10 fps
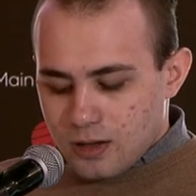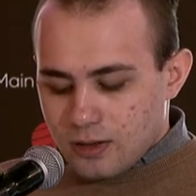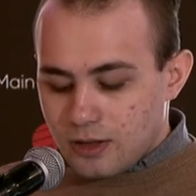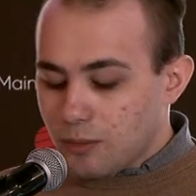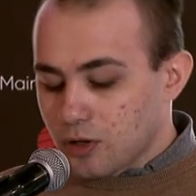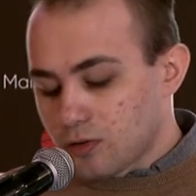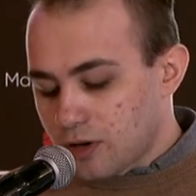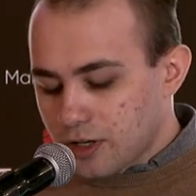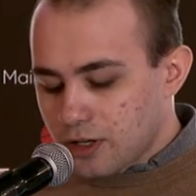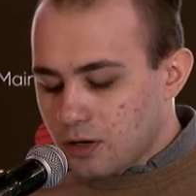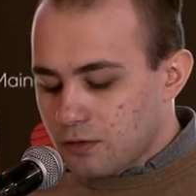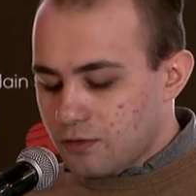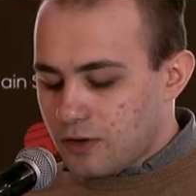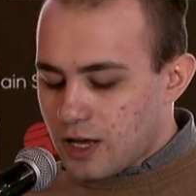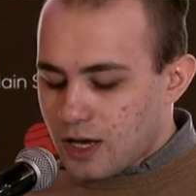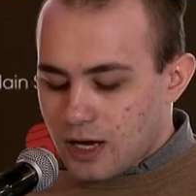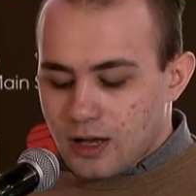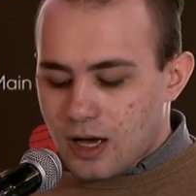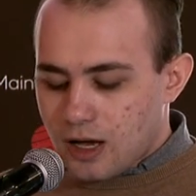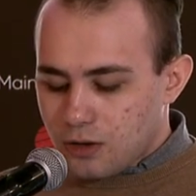The modularity of
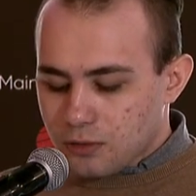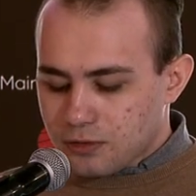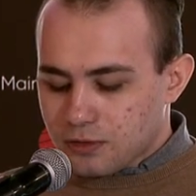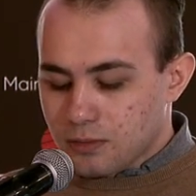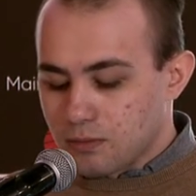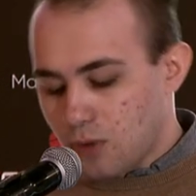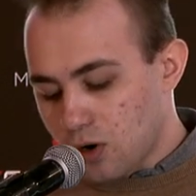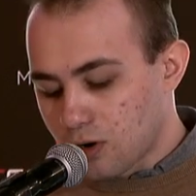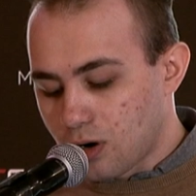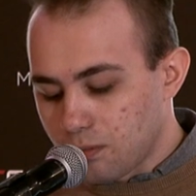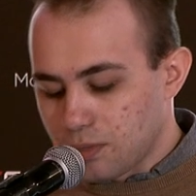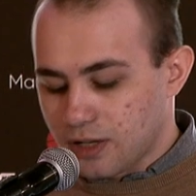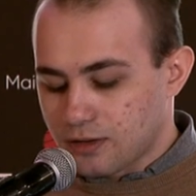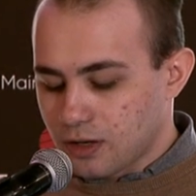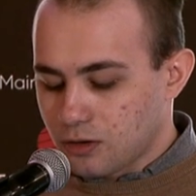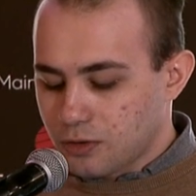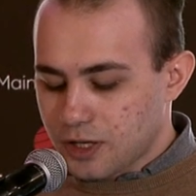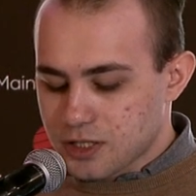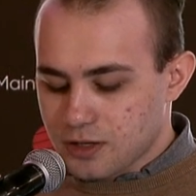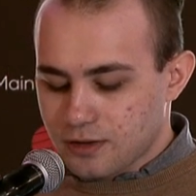AI allows more complex
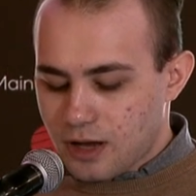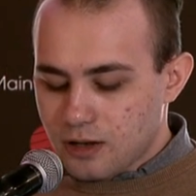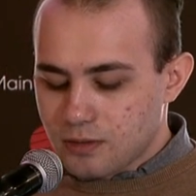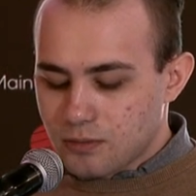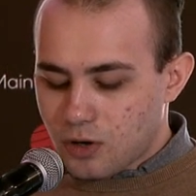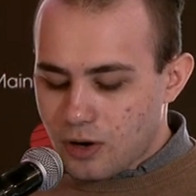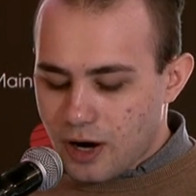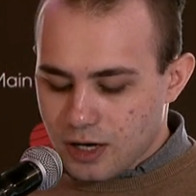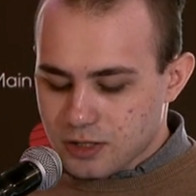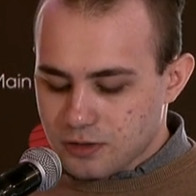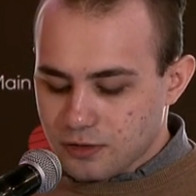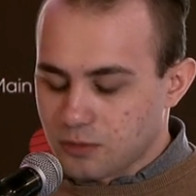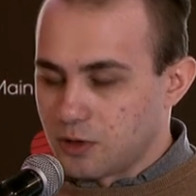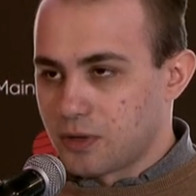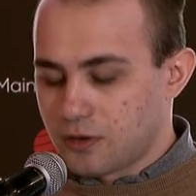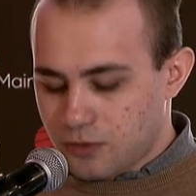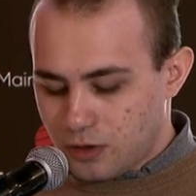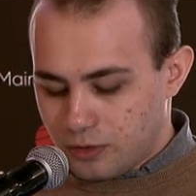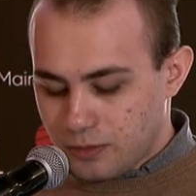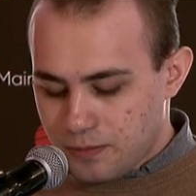calculations and more actions to be
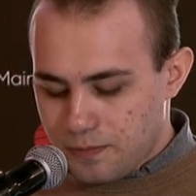performed